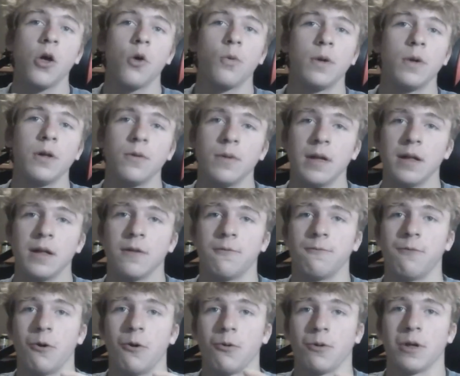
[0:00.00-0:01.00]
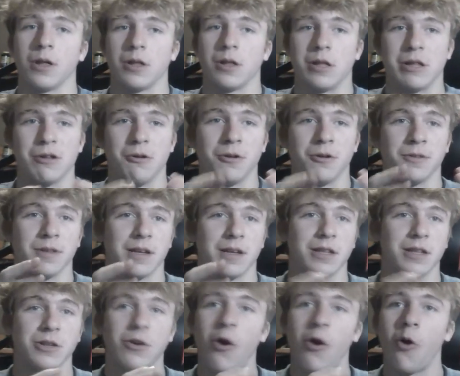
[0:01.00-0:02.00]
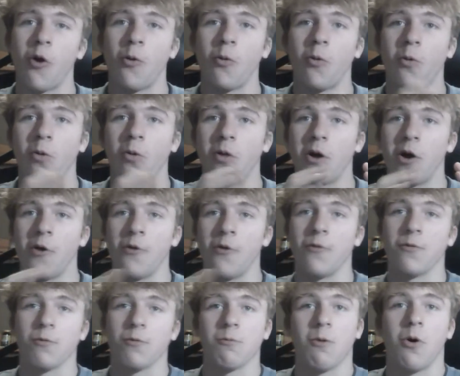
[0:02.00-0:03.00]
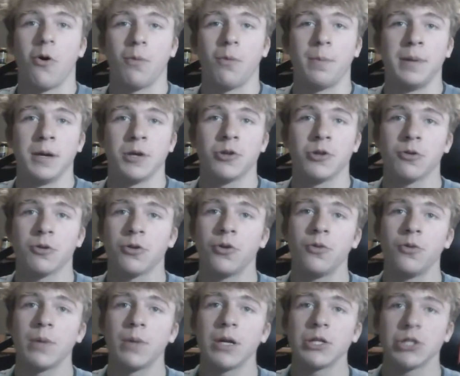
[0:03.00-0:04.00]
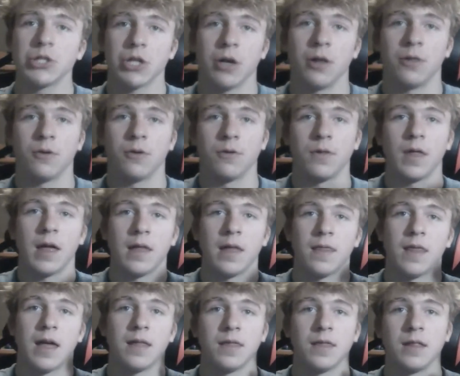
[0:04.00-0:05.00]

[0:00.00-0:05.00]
We don't need to focus on like this whole overall picture too much, other than that